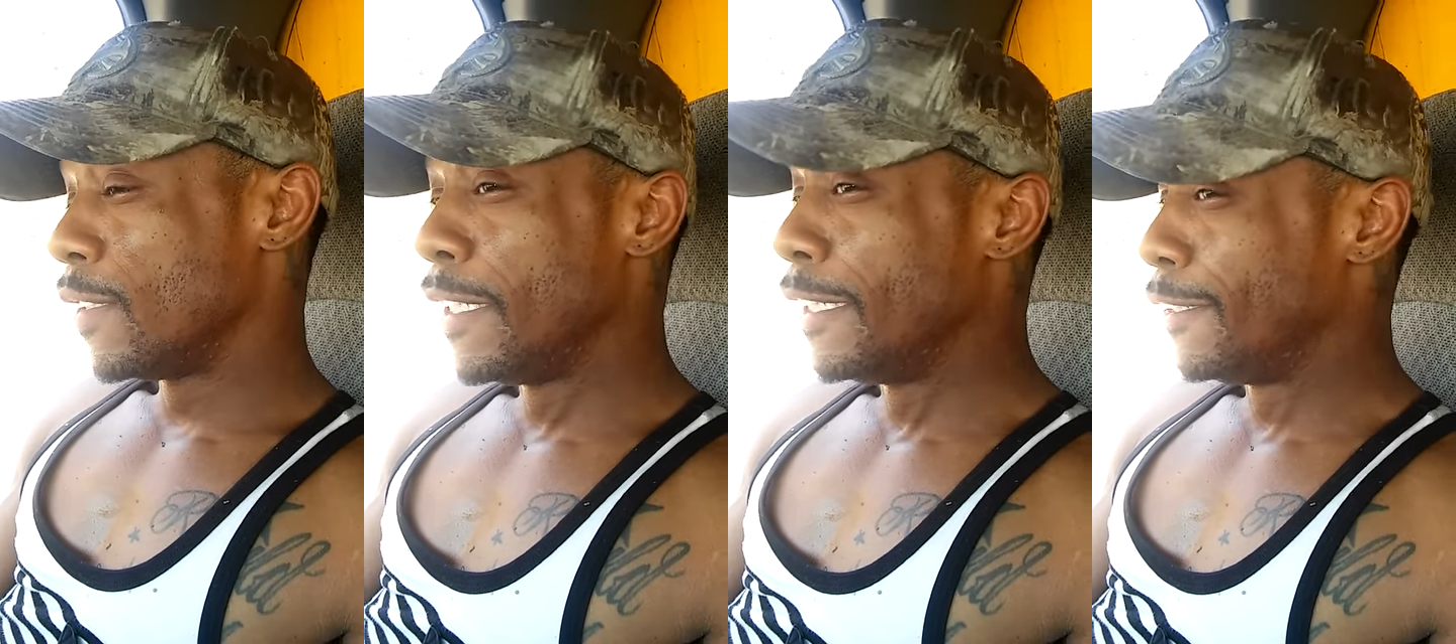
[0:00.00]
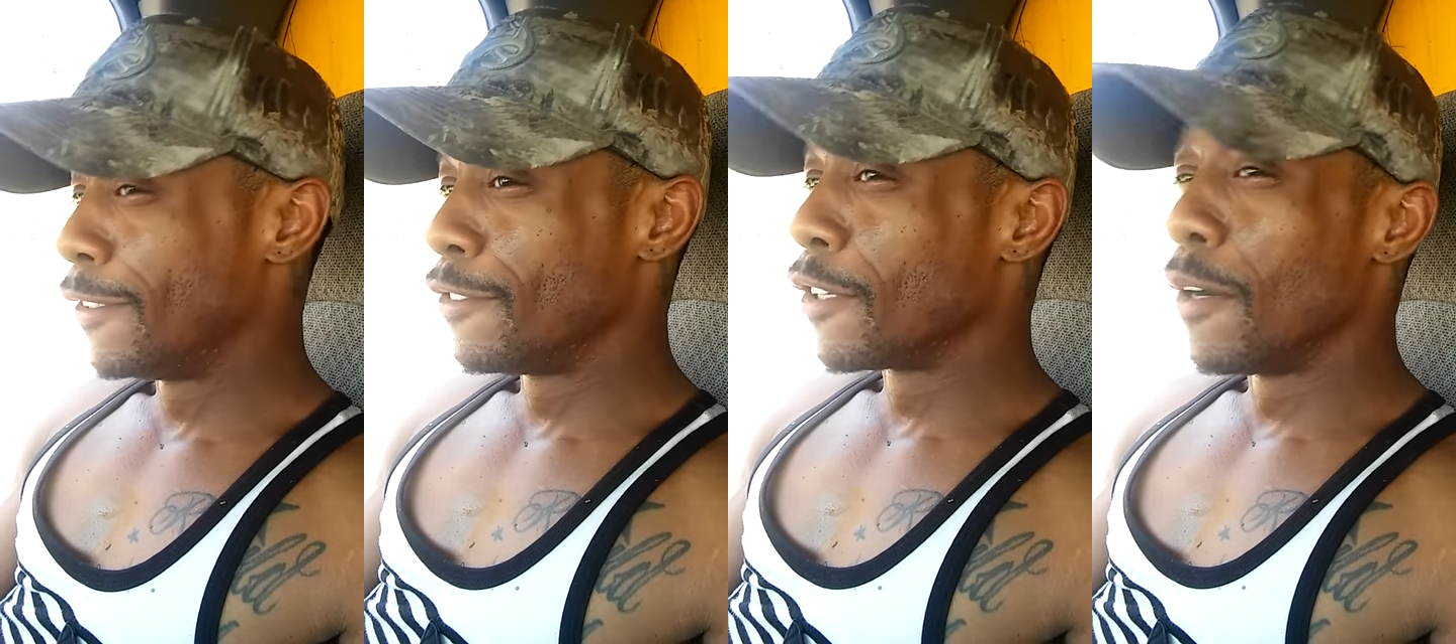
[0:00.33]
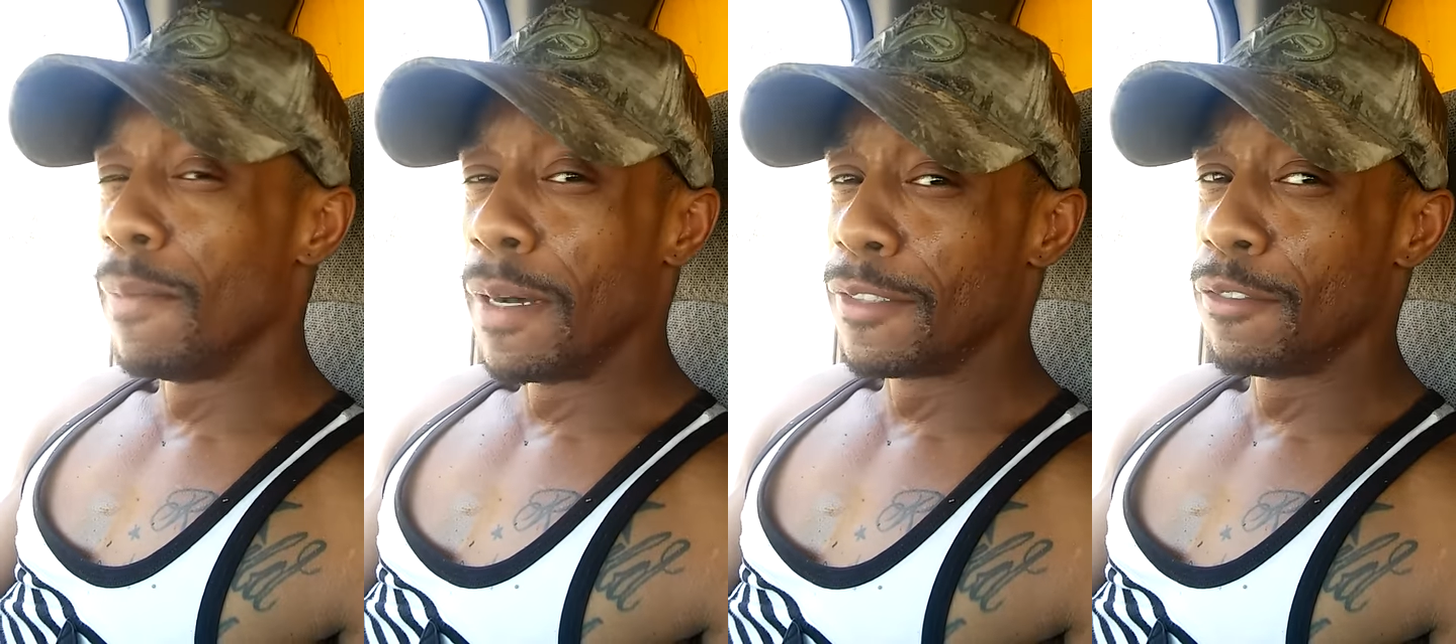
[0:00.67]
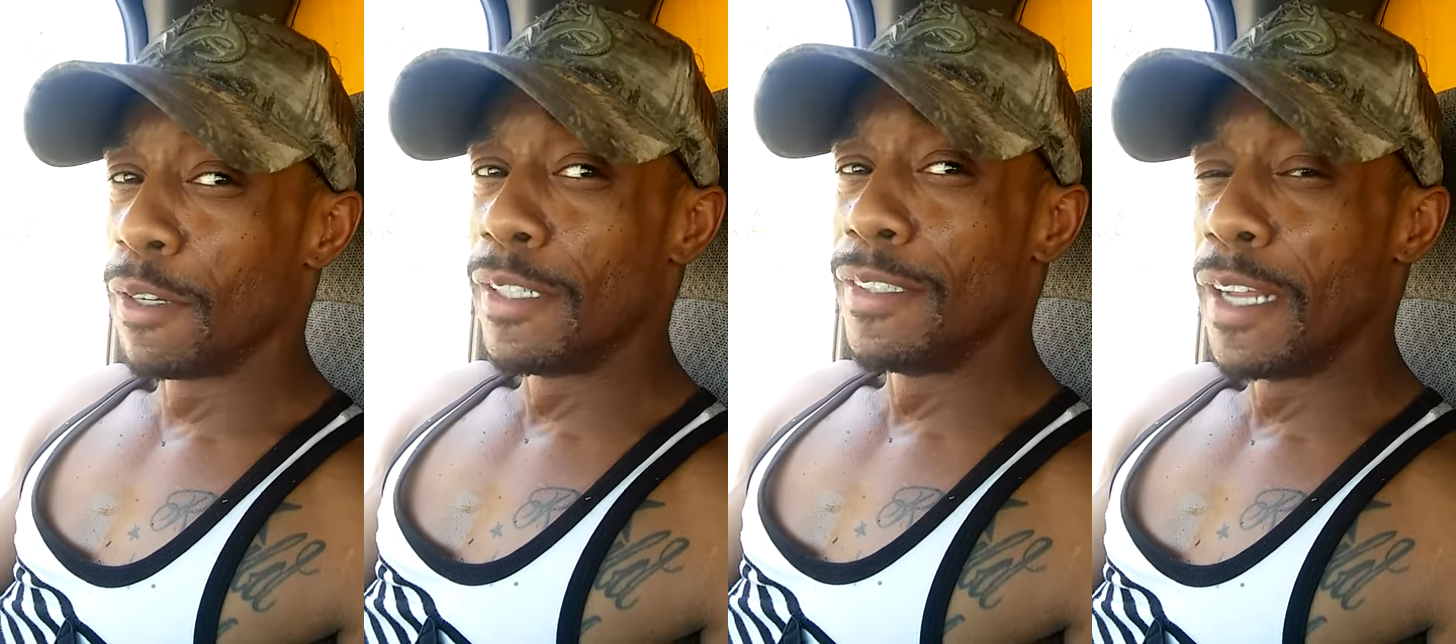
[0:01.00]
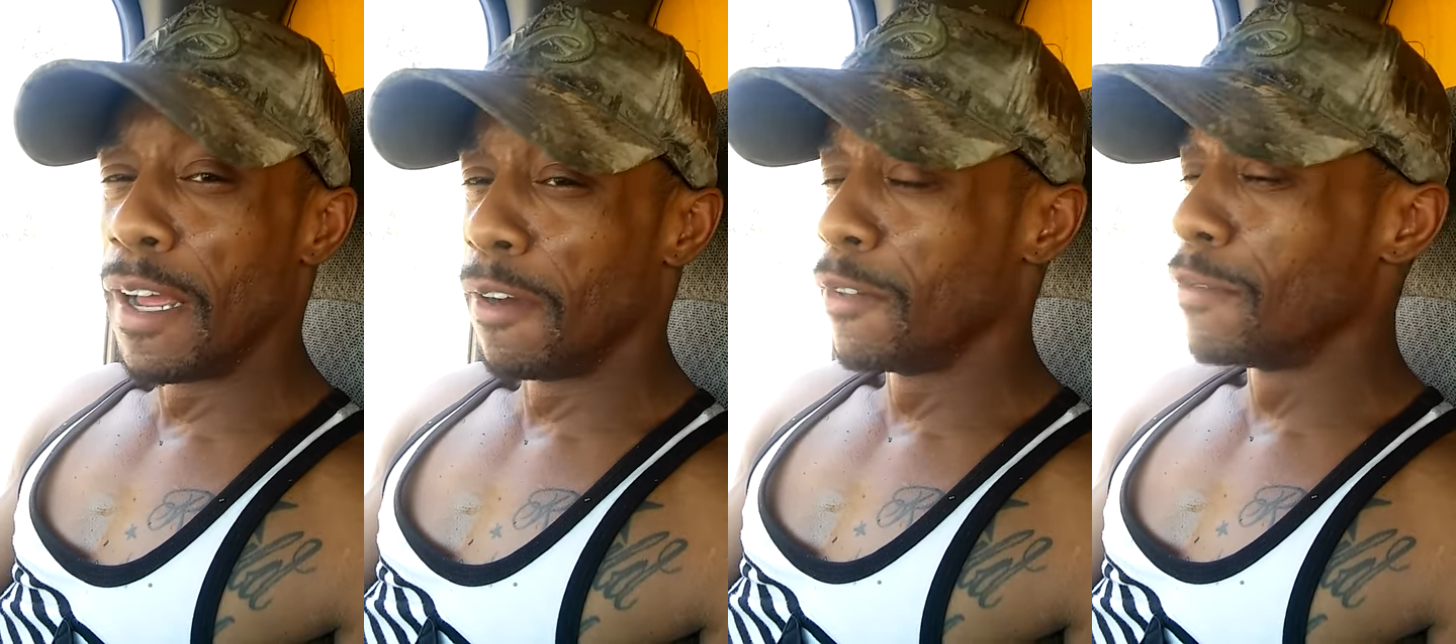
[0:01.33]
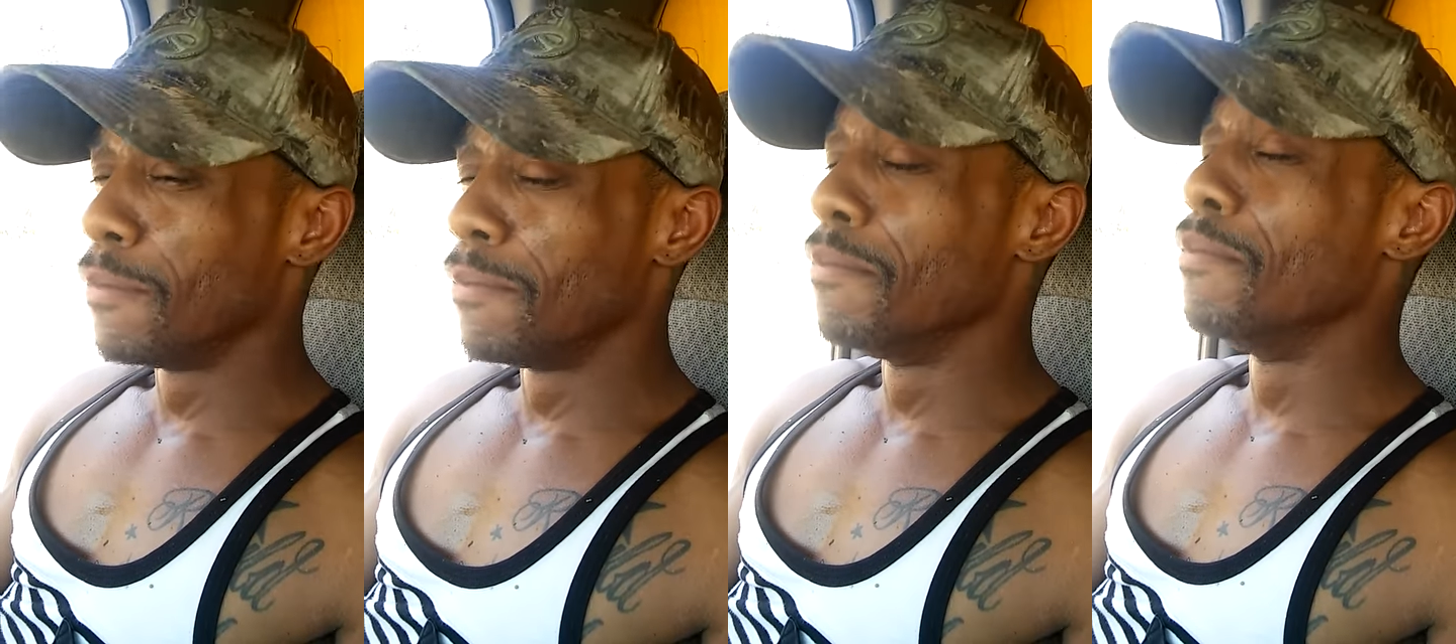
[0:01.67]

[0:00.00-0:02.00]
need you so much right now.